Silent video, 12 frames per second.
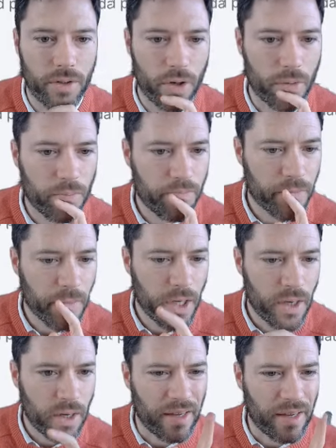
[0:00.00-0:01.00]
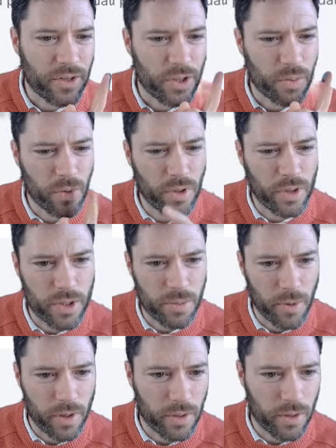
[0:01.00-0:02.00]
go. Just one other
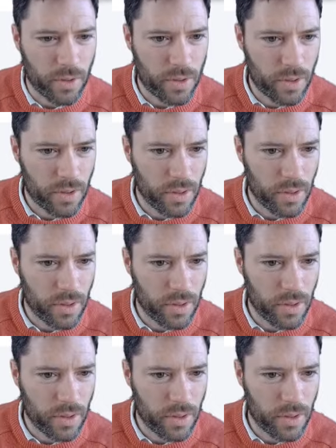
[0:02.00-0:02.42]
small note,